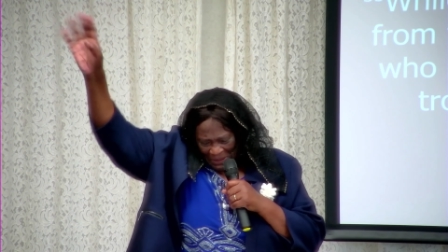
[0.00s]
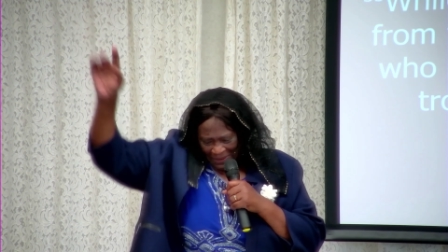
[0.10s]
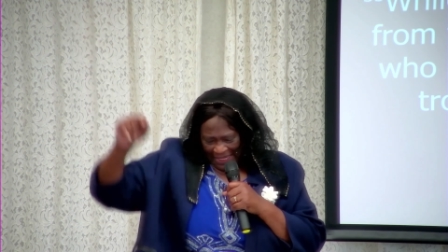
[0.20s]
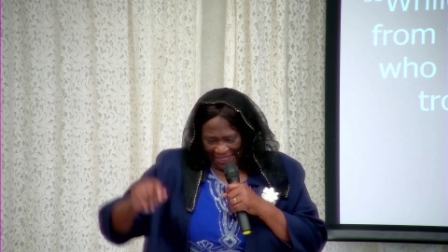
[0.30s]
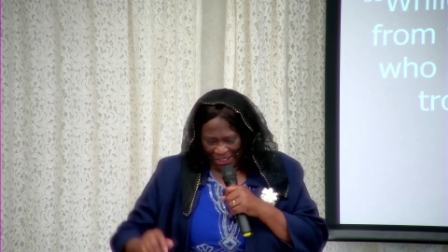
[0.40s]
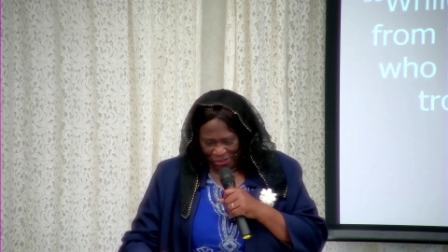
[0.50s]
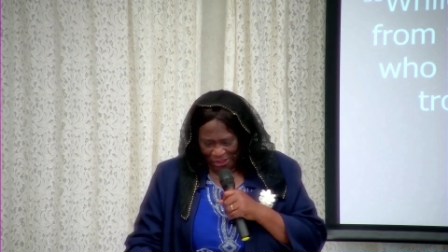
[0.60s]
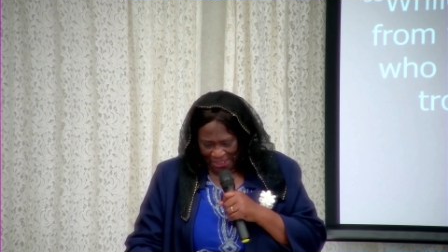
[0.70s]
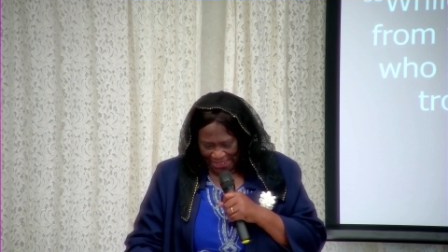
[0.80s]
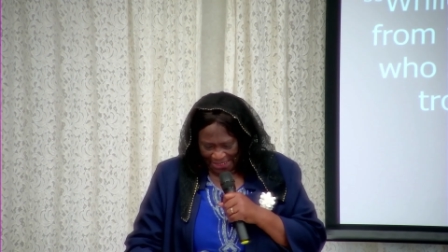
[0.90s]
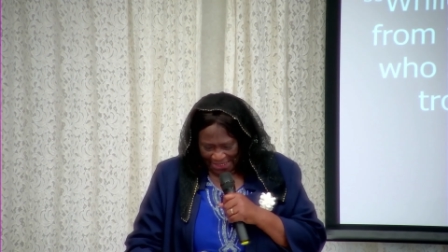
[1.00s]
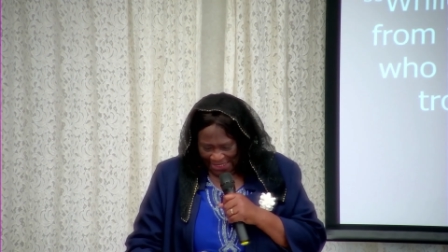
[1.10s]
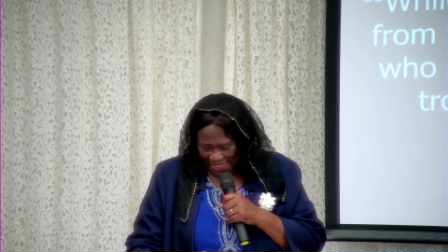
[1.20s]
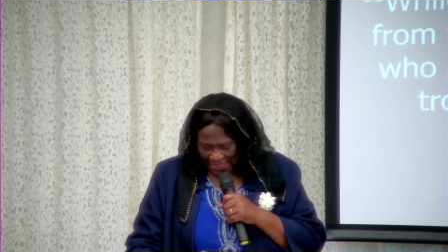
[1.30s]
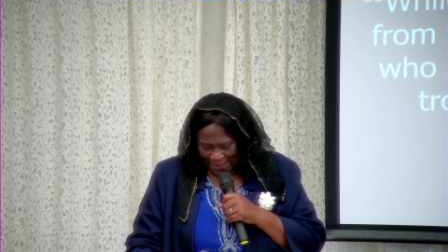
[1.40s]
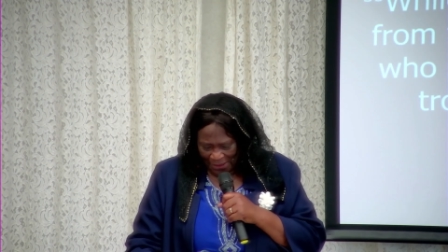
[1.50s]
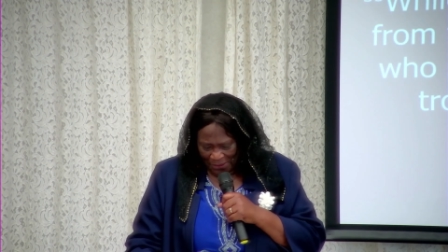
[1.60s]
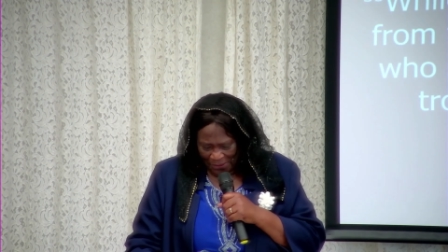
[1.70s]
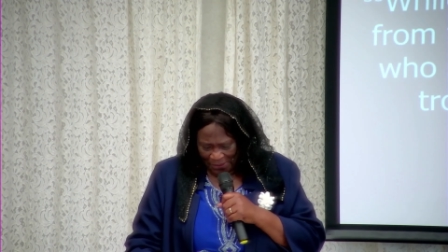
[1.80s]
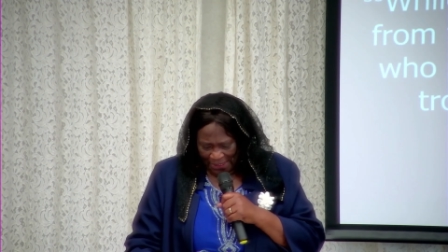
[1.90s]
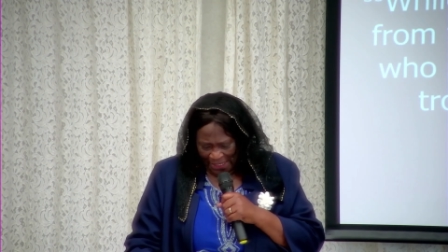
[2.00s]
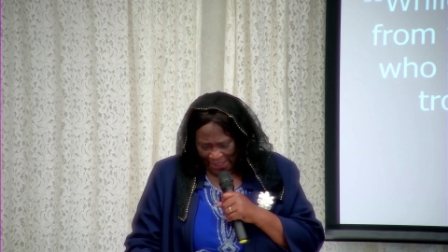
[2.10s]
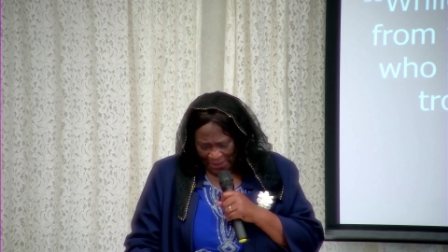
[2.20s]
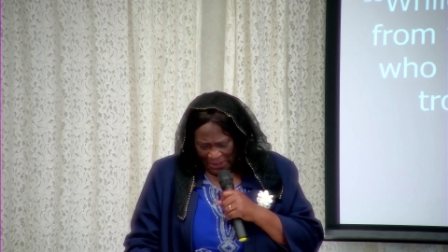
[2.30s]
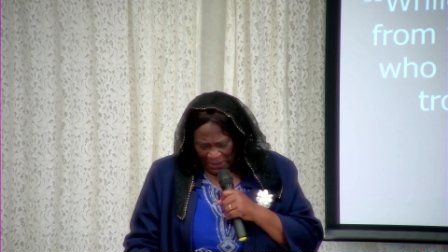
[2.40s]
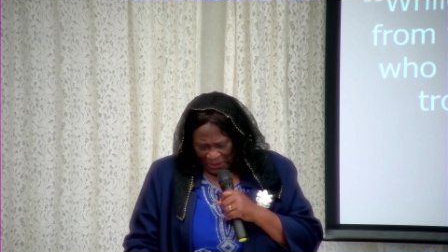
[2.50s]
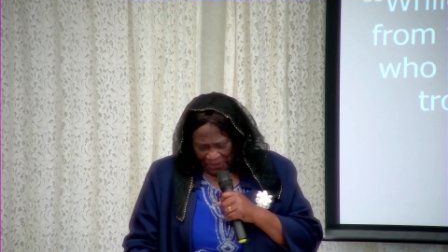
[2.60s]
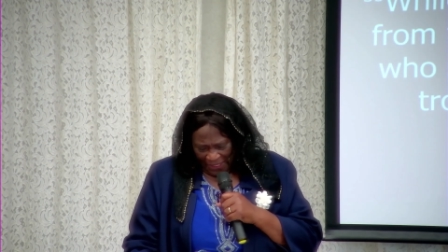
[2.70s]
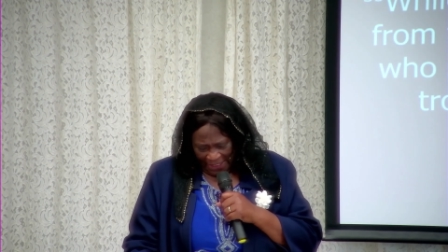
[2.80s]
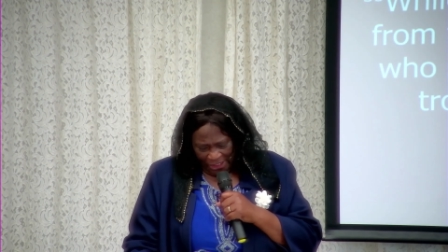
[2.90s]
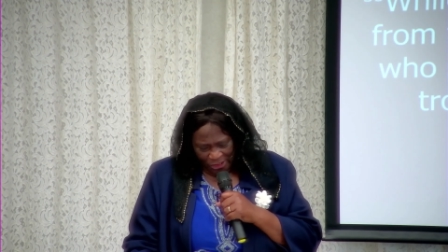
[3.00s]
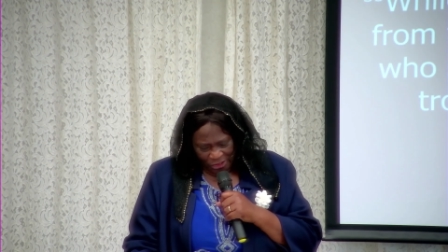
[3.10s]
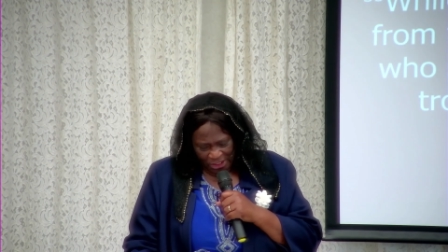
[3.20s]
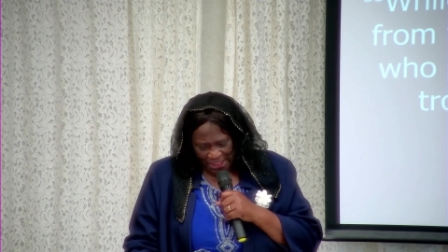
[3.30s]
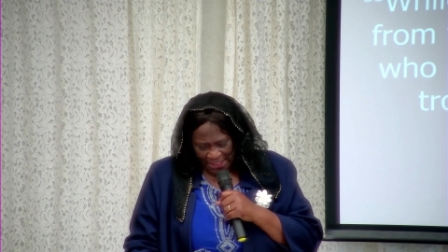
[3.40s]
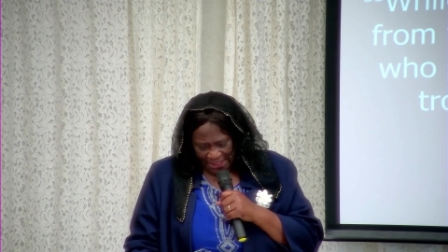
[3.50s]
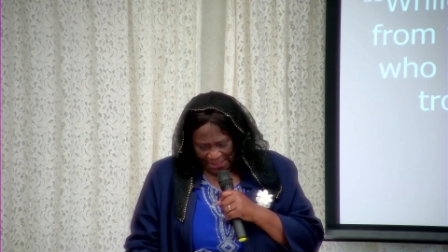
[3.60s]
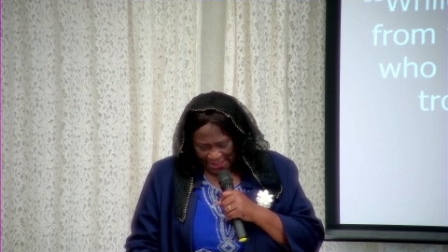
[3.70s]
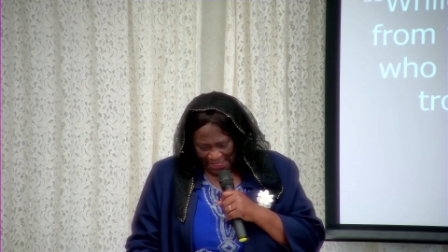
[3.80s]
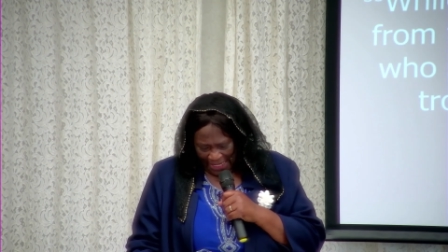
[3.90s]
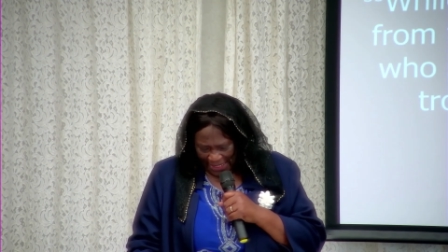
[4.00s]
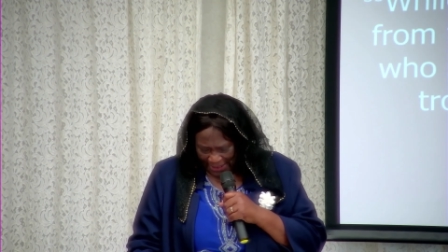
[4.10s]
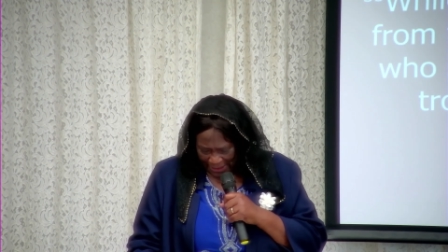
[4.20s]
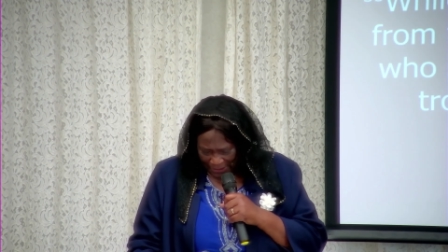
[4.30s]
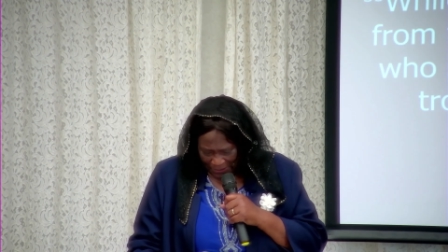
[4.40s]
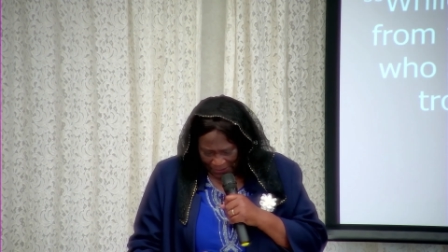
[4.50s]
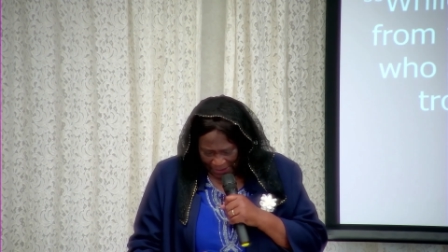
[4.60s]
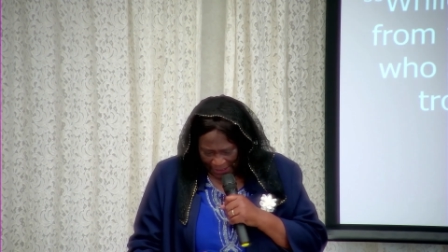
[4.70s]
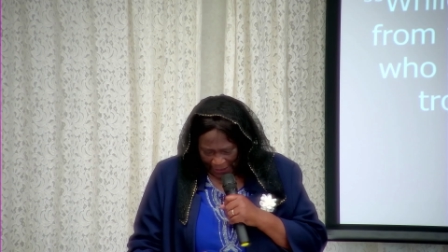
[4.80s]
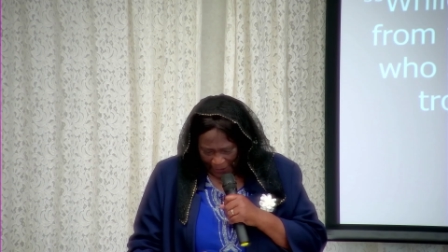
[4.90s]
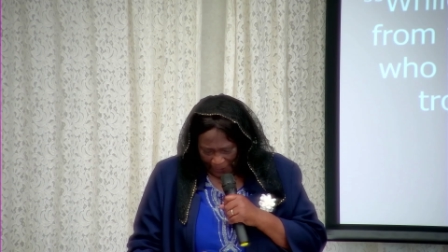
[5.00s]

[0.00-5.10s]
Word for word: Thank you, Jesus. Hallelujah. Thank you, Jesus. Hallelujah.